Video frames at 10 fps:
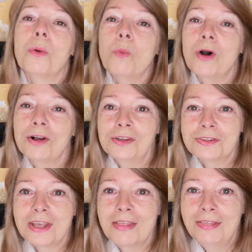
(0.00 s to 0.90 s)

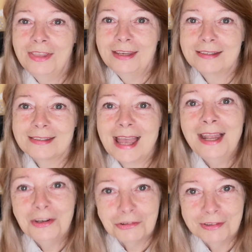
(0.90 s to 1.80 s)
was this
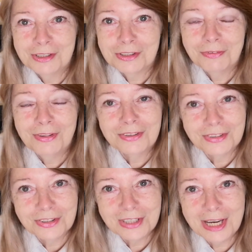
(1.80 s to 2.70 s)
entrance for the
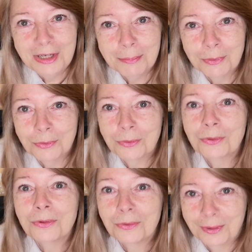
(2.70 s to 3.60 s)
sustainable
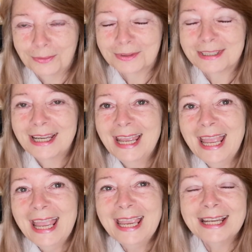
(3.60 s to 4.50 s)
quilt.
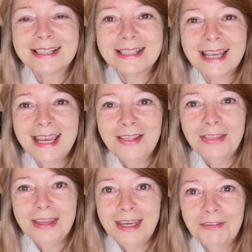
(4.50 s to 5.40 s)
It's
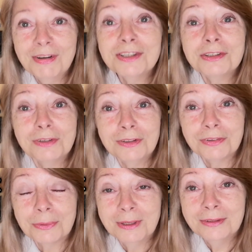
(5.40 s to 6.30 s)
in the Festival
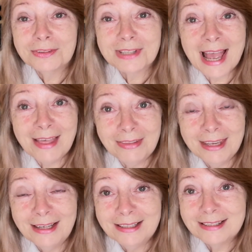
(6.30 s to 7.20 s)
of Quilts at the
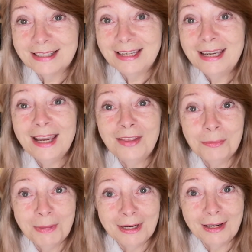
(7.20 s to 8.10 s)
NEC in
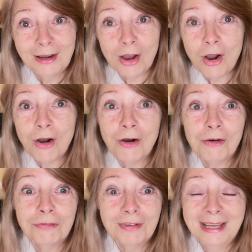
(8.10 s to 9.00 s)
the middle
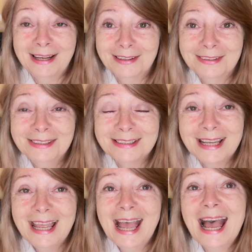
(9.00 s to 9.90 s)
of England.
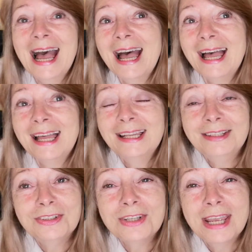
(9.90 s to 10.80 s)

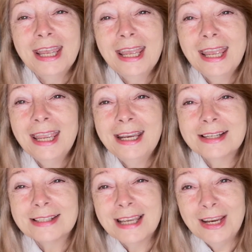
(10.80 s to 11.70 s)
And
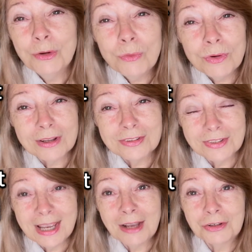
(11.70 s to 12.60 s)
it's in
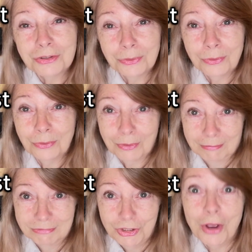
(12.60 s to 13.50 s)
August, the actual
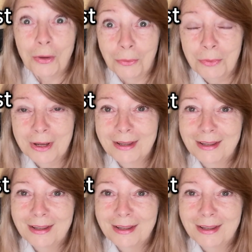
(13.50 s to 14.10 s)
show.